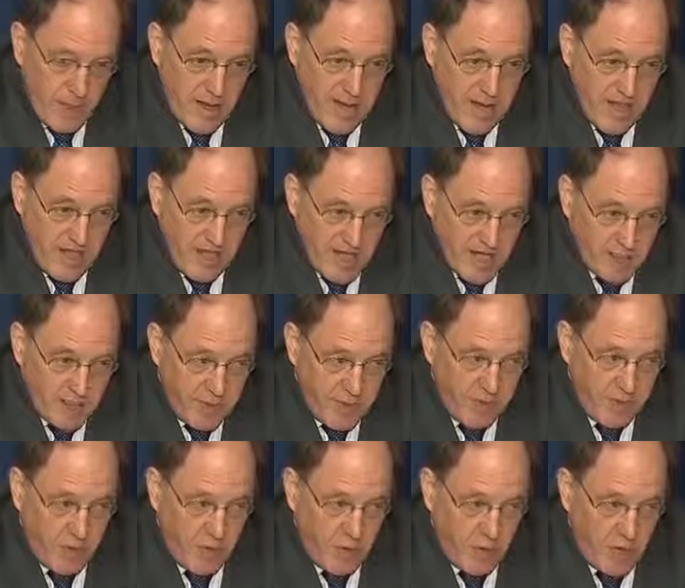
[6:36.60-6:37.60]
An
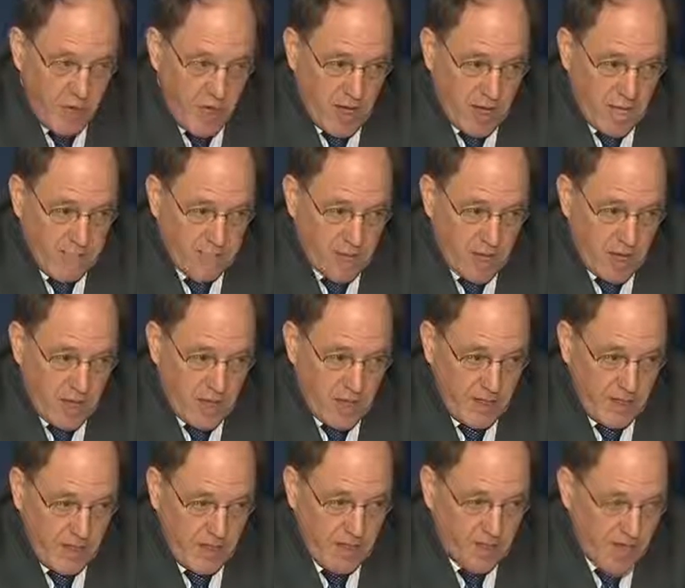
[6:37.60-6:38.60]
investment program
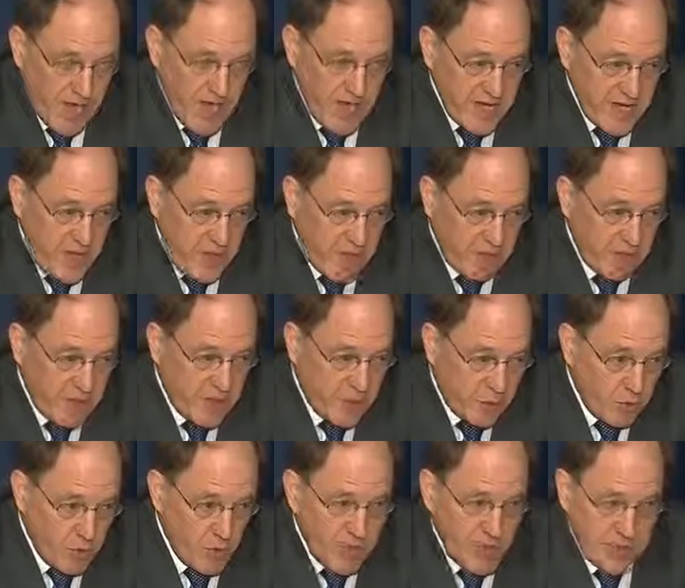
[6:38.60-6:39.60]
freeing up
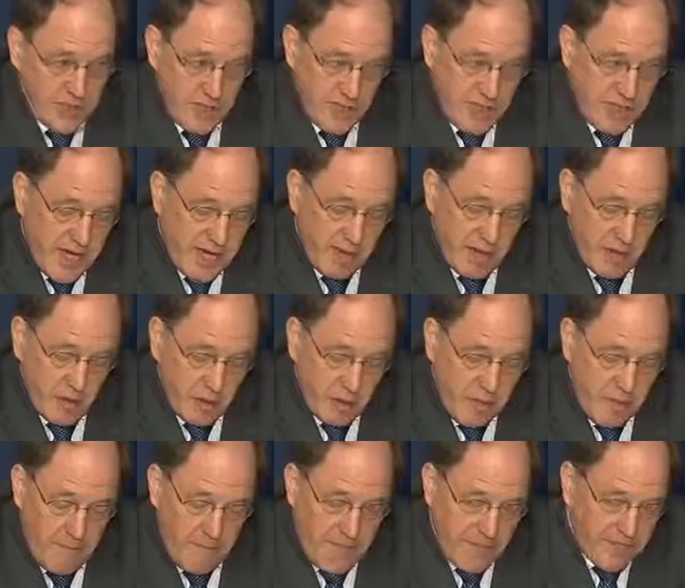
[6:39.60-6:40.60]
resources and
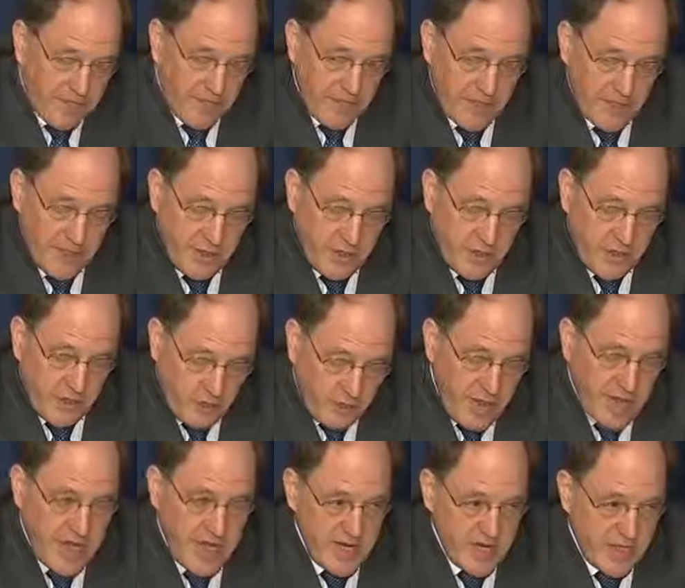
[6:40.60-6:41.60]
technical capacities that
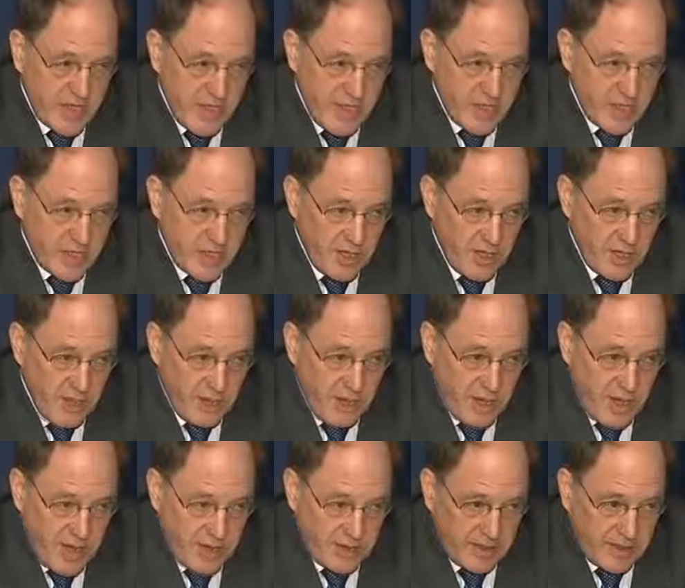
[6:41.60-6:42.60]
already exist
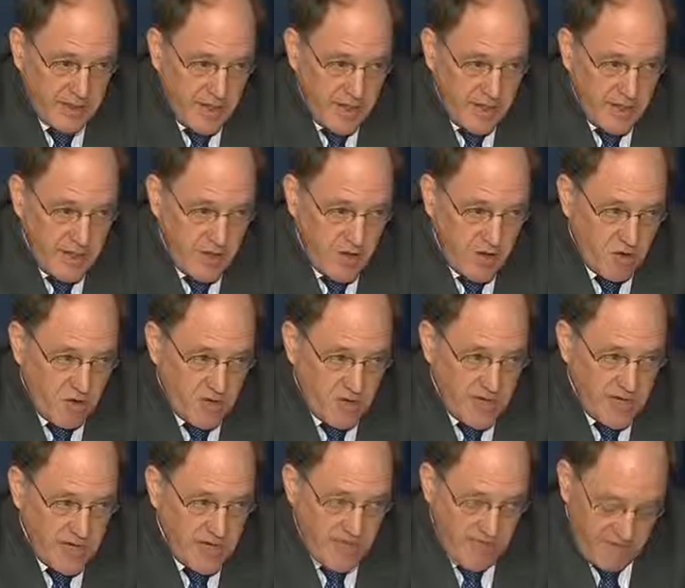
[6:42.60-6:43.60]
in the
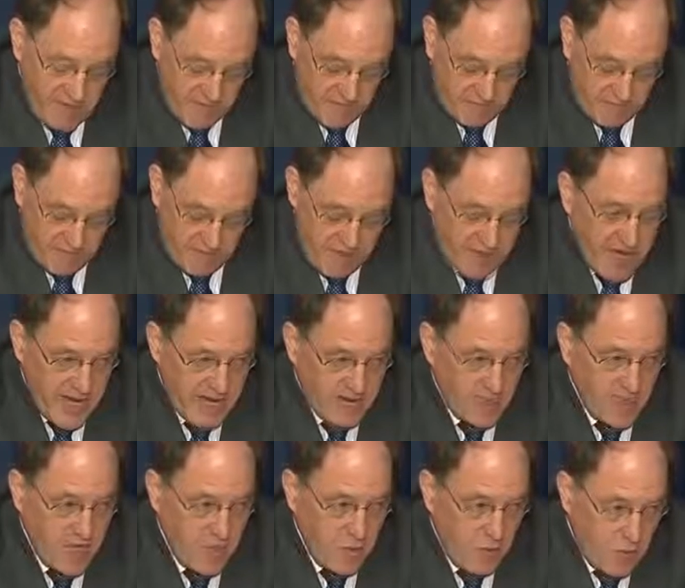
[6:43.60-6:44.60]
European Investment
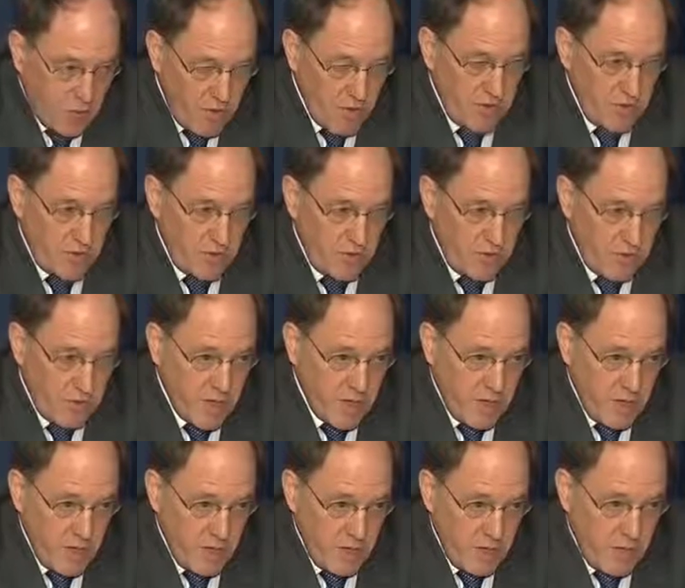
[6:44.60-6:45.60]
Bank in order to
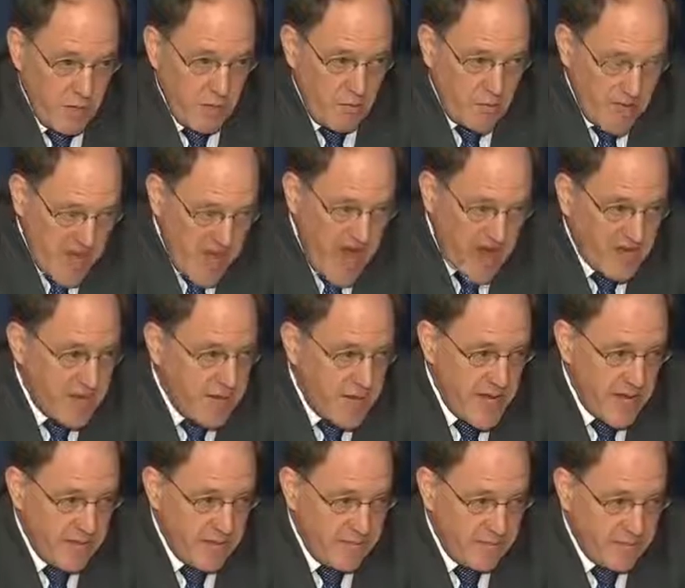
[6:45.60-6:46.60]

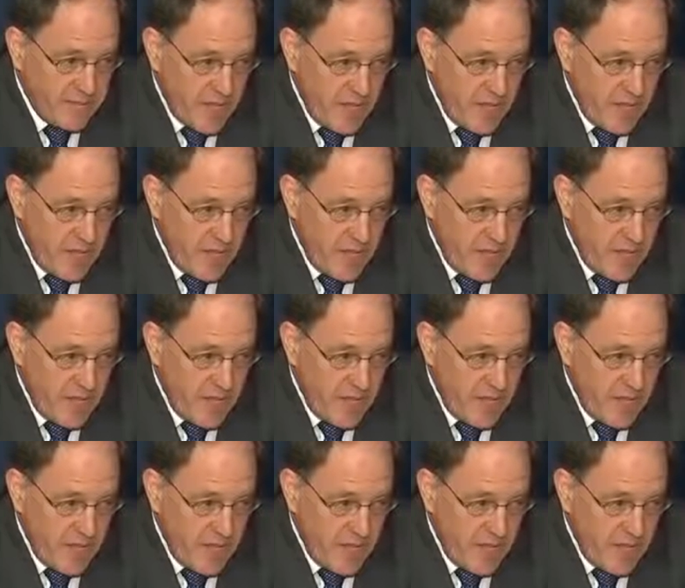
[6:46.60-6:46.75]
reanimate